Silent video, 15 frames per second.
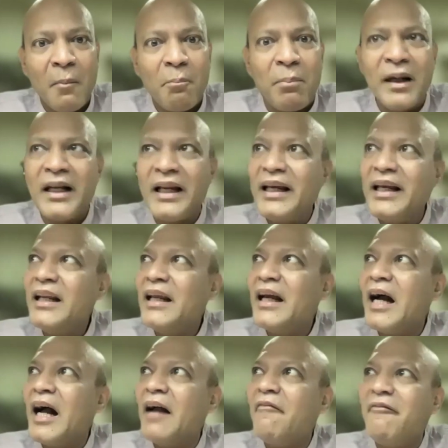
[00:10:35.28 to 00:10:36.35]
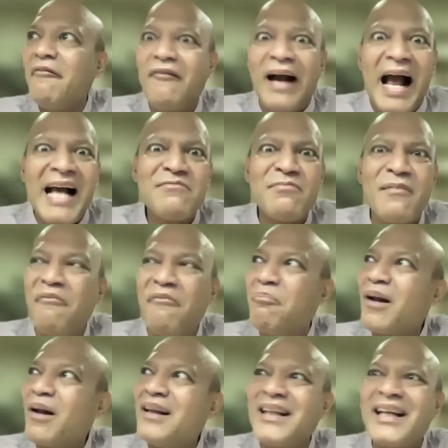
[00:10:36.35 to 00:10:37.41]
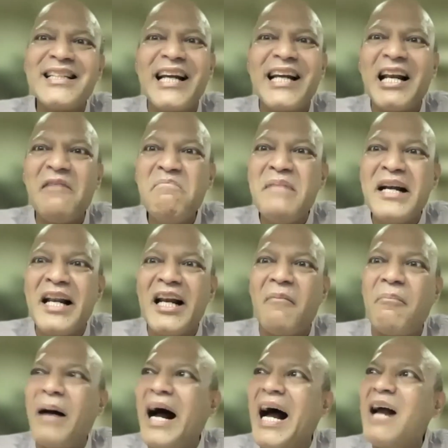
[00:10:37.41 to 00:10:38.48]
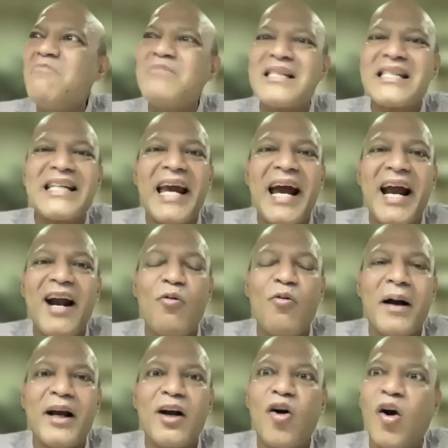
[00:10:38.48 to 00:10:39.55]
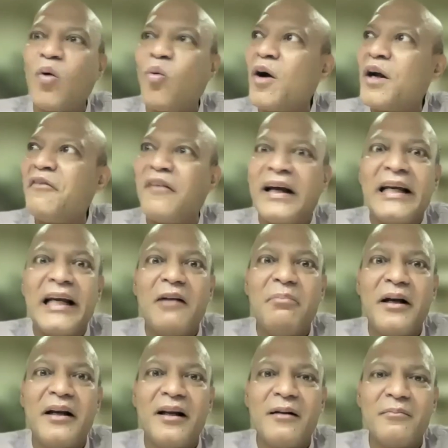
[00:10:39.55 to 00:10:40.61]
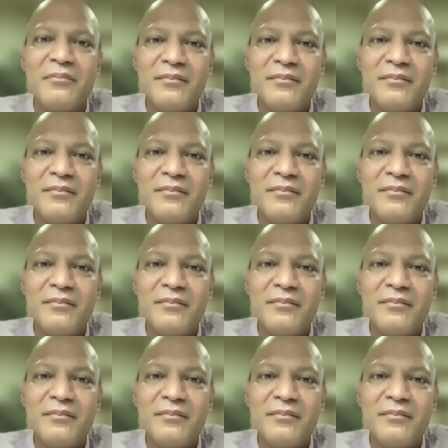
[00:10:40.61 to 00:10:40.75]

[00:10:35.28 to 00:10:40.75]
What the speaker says: But as my brother is getting beaten up, I'm scared. Oh my God, what if I get beaten?